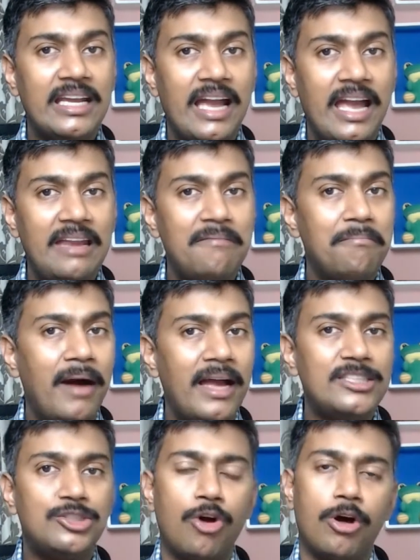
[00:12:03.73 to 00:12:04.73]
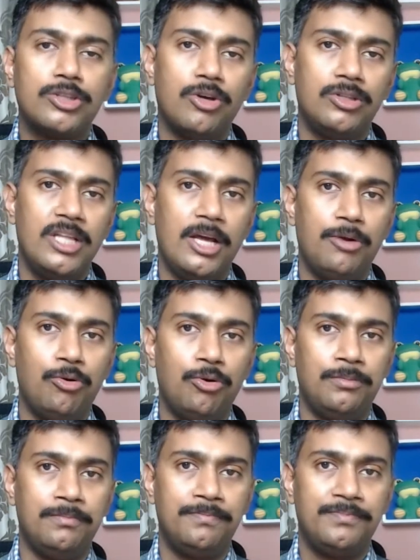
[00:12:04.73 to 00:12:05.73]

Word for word: can buy stocks on their own.